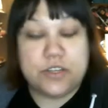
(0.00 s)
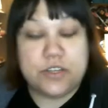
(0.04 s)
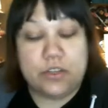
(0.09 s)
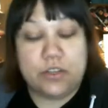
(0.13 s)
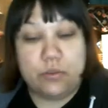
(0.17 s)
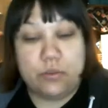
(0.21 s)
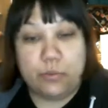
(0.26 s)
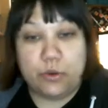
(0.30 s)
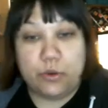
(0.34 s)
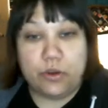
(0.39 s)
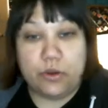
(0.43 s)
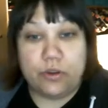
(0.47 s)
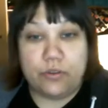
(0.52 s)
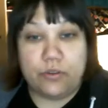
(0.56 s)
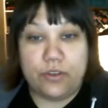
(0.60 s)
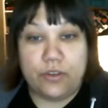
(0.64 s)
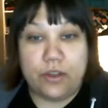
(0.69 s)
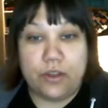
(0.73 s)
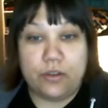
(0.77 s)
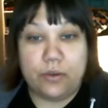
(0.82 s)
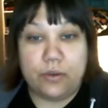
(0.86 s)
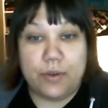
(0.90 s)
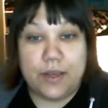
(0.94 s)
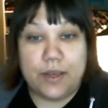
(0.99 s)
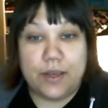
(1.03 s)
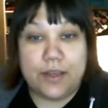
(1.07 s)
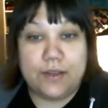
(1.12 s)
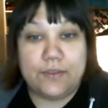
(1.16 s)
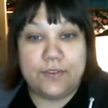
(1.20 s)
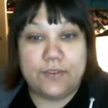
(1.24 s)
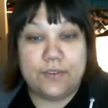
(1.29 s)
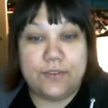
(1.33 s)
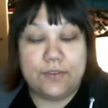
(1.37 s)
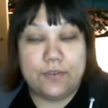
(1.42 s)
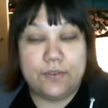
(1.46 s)
of Gilmore Girls
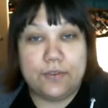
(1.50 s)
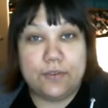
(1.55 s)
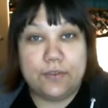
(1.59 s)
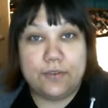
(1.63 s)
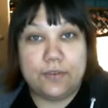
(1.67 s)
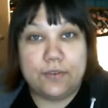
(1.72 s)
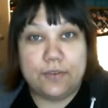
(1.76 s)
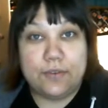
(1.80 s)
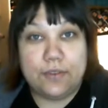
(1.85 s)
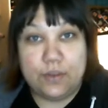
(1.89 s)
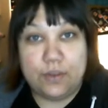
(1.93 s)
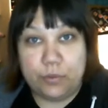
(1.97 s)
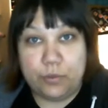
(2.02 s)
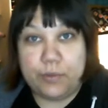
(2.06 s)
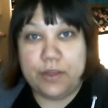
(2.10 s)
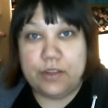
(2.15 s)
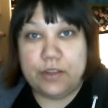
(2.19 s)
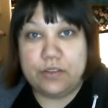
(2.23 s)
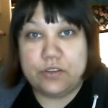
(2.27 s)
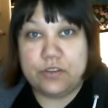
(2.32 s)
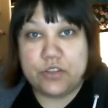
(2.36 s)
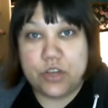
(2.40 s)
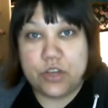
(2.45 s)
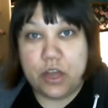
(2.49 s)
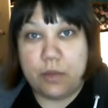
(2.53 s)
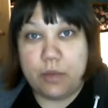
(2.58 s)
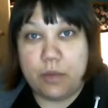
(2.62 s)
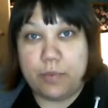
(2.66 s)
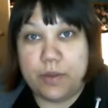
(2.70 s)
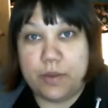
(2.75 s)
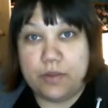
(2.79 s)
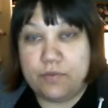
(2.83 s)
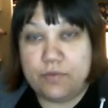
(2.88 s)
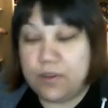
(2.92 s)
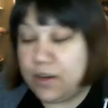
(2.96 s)
colorways. They'll be in the shop
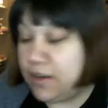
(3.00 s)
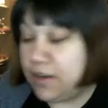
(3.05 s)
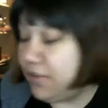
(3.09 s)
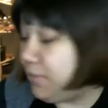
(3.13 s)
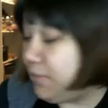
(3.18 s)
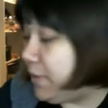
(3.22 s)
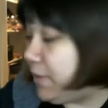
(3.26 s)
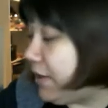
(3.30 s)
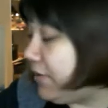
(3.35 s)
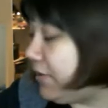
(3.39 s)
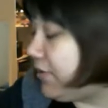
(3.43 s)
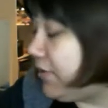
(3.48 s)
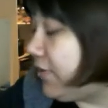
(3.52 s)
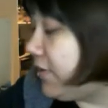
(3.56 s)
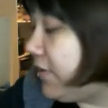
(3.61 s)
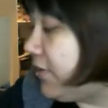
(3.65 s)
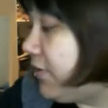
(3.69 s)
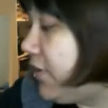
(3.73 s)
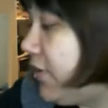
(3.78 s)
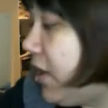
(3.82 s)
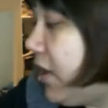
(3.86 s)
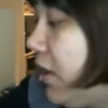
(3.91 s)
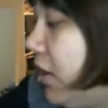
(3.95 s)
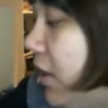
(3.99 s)
in various bases.